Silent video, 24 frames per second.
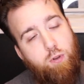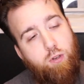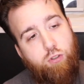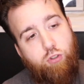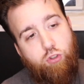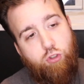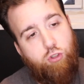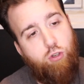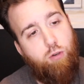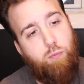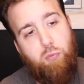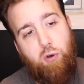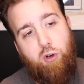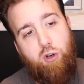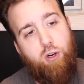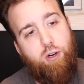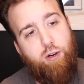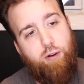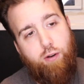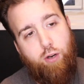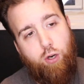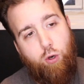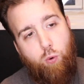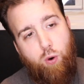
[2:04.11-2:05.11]

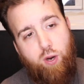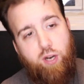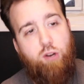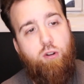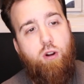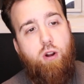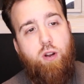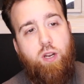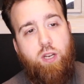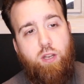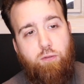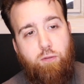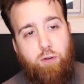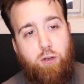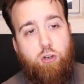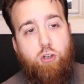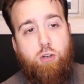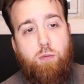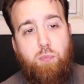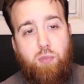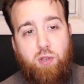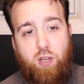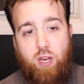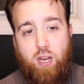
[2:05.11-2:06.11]
super quick growing,
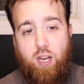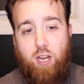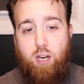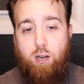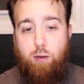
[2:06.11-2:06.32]
efficient plant.